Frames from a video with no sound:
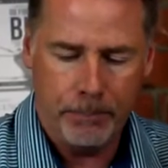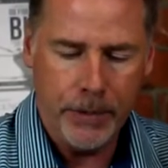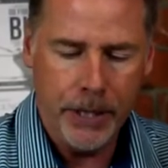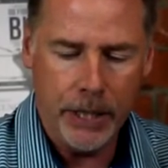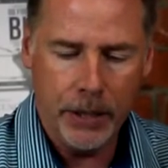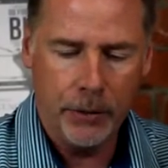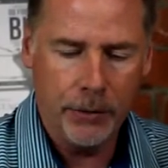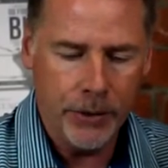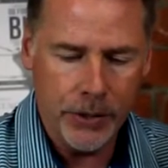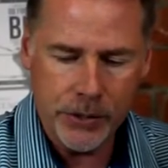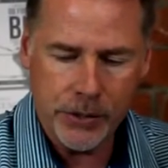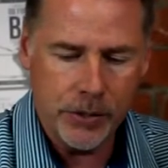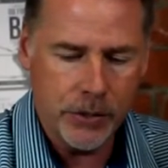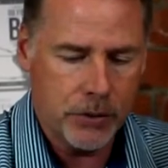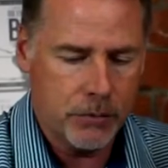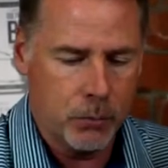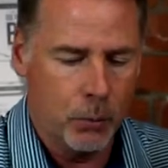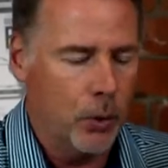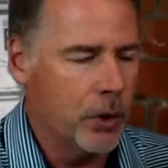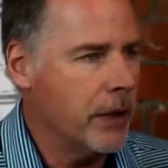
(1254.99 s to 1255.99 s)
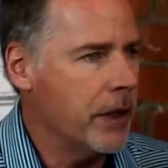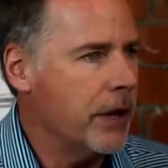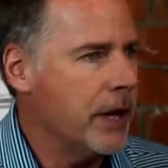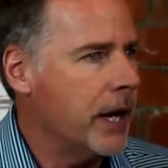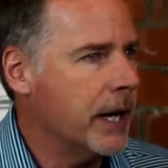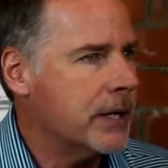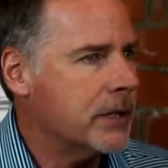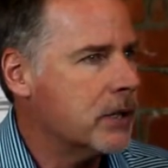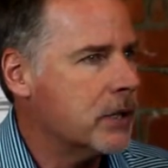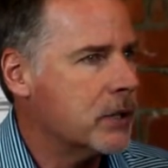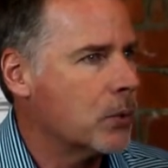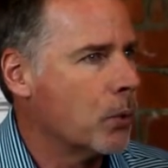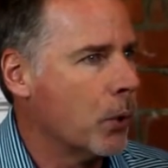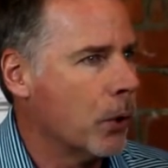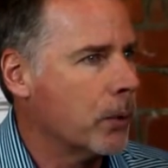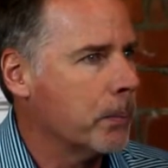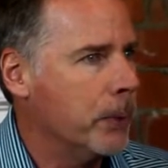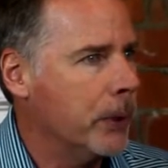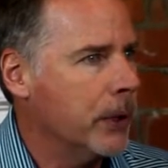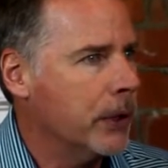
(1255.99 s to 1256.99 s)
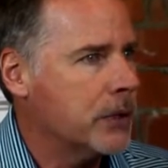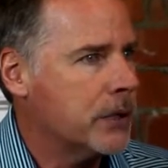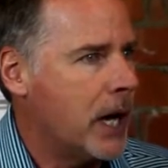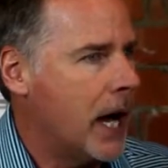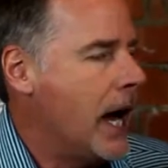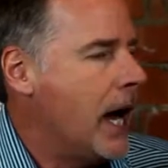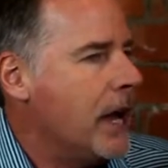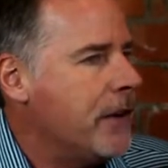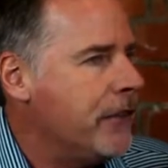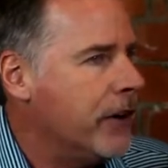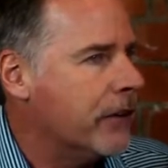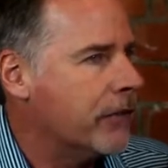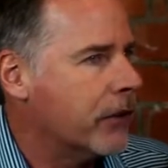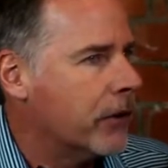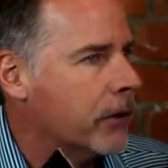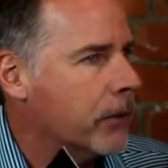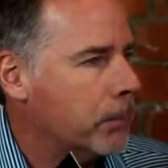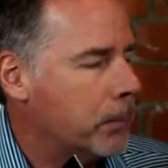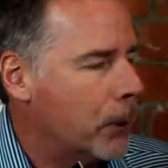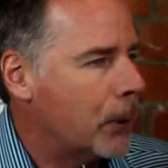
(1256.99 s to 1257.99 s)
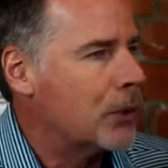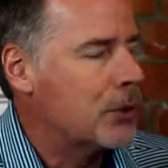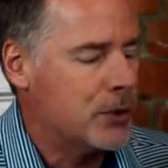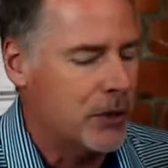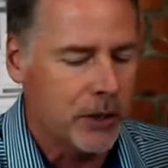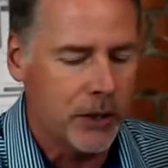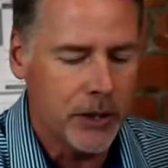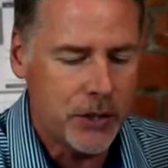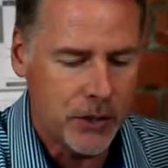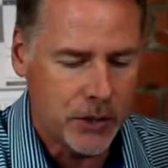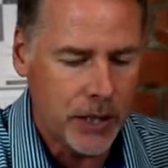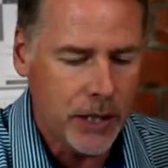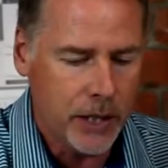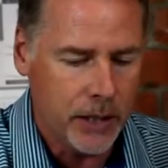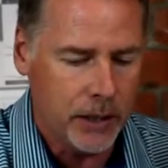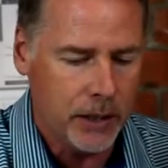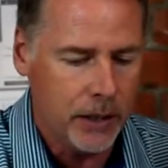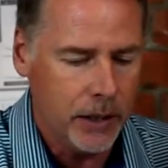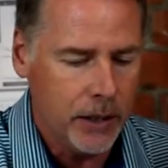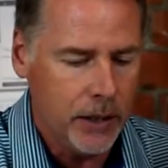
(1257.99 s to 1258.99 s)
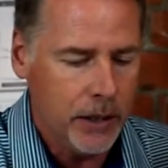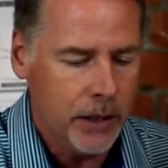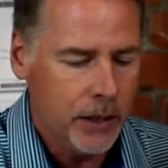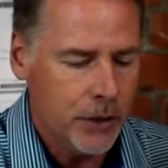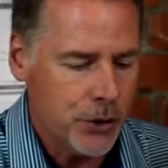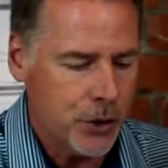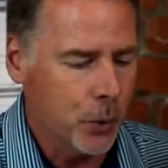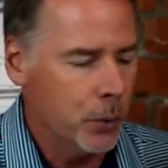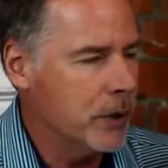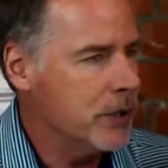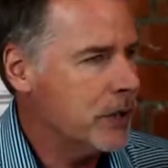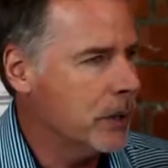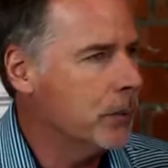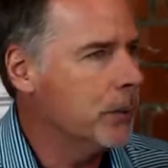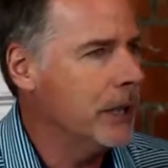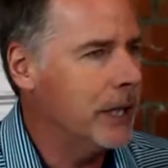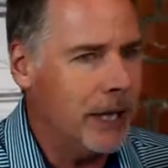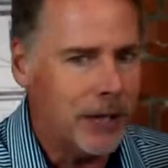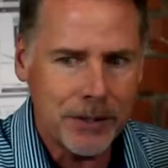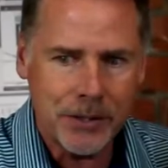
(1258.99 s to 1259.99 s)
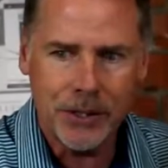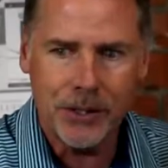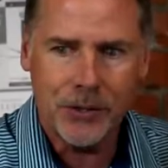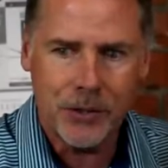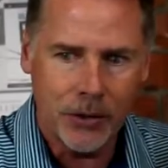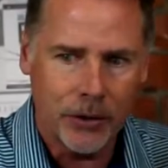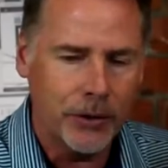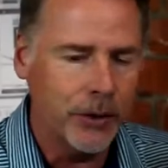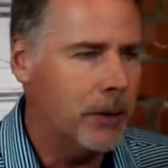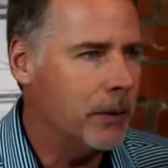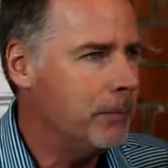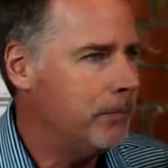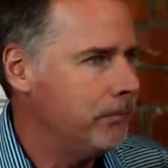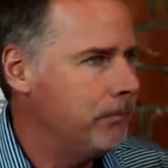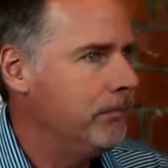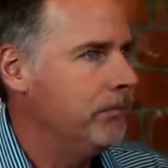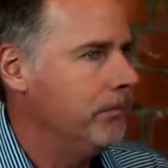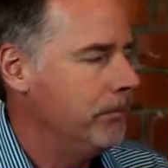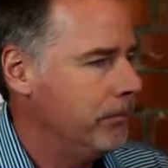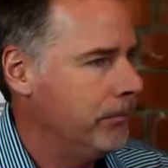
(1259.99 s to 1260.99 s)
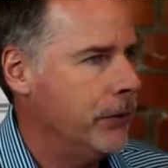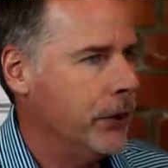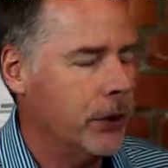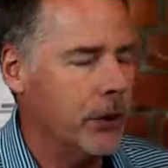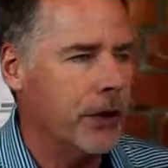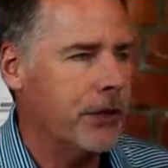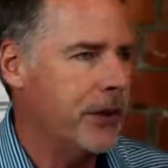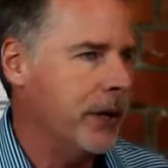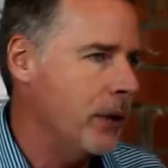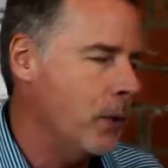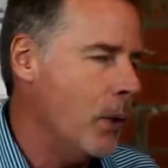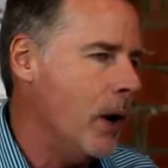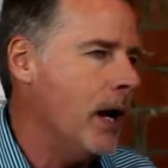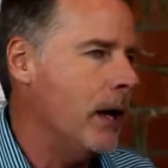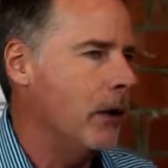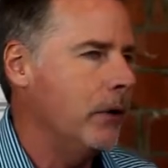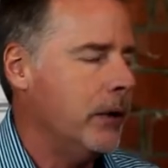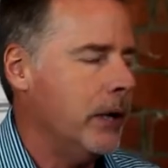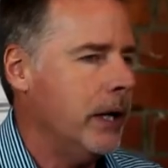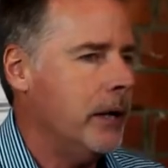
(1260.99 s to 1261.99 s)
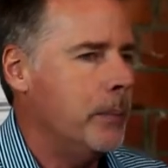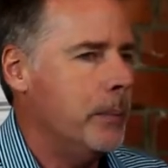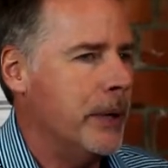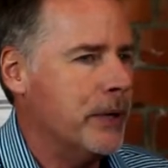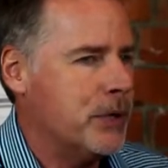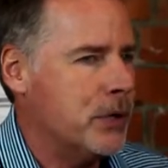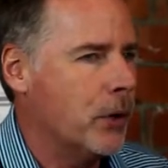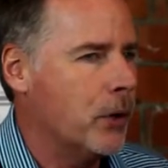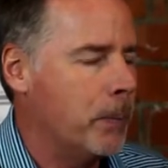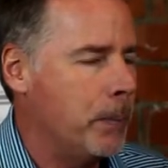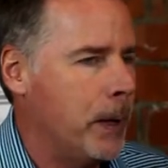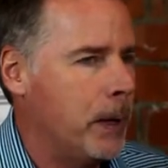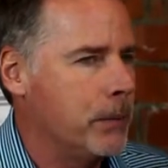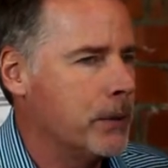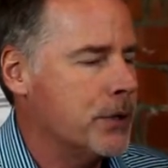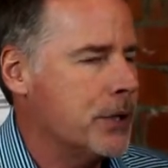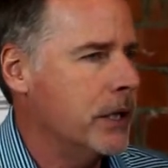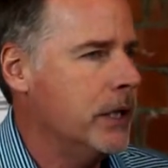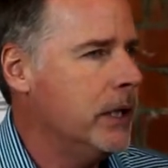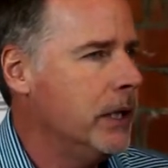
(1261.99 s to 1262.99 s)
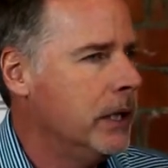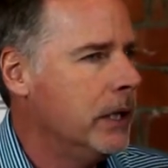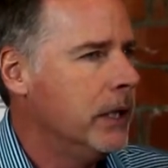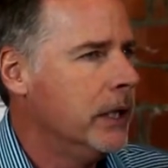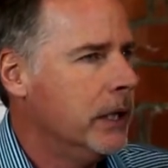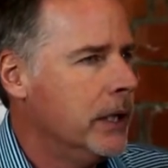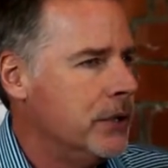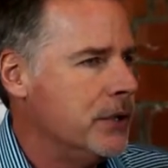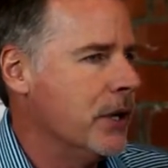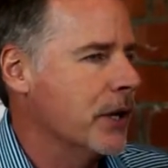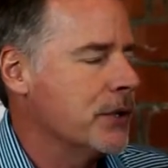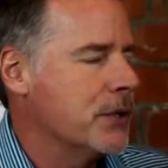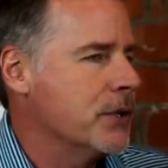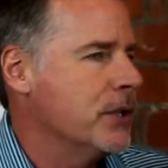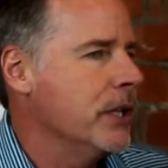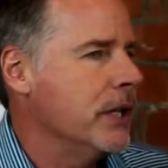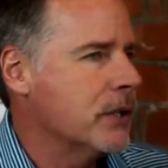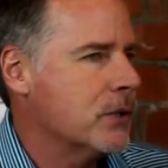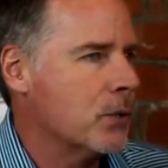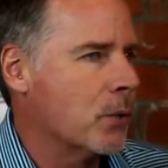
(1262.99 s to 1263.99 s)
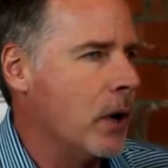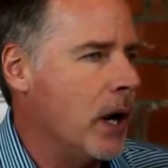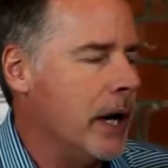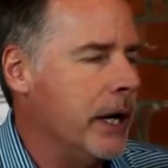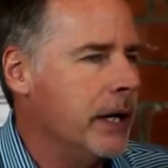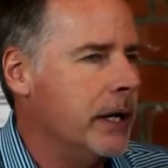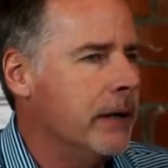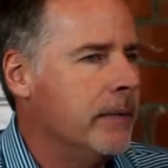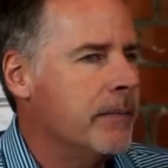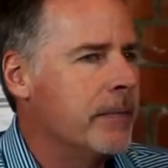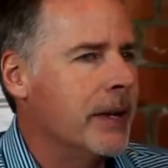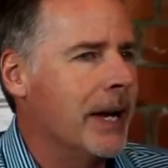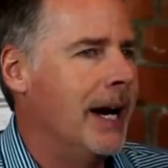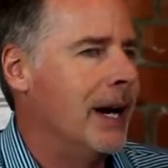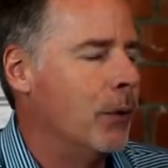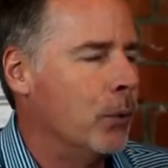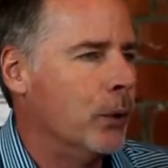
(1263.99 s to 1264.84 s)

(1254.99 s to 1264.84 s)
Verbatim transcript: you know, this is one of the nicest workbooks I've ever personally seen. So when someone gets this, they're going to they're going to think, "Wow, okay, bestseller publishing does things right. I